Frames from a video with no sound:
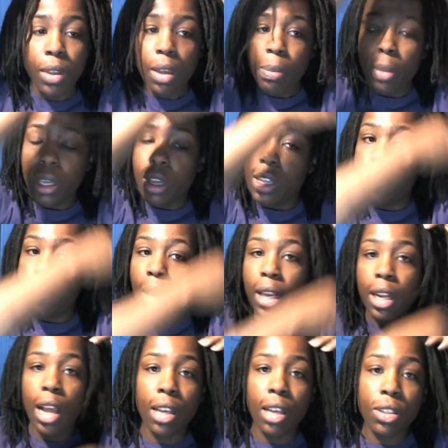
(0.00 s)
Because my
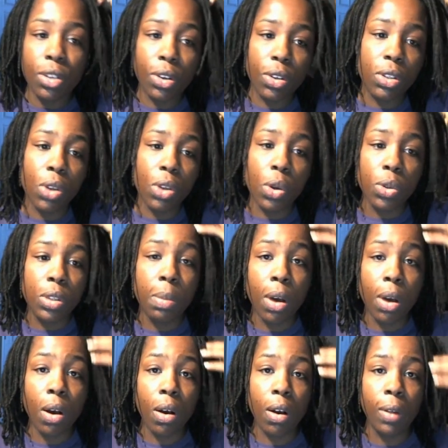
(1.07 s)
locks are so
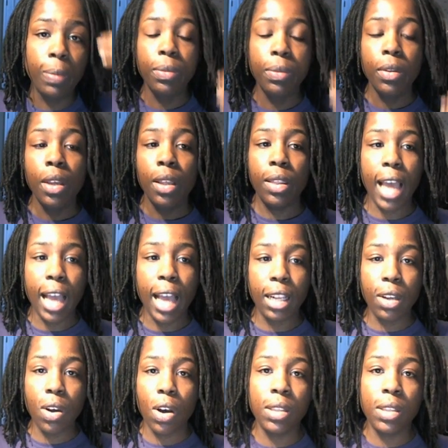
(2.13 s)
small, that
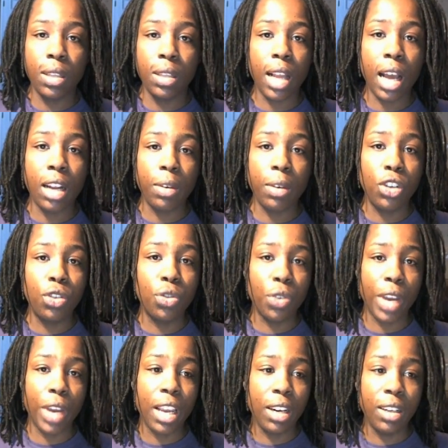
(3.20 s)
causes a lot of
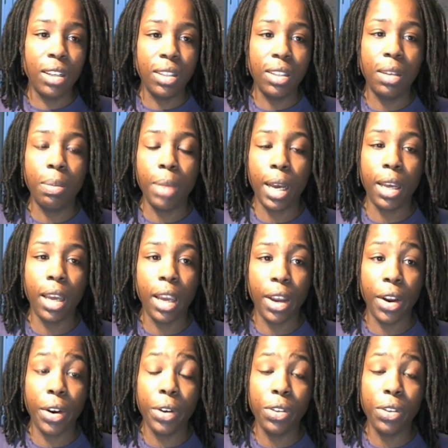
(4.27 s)
strain to my hair.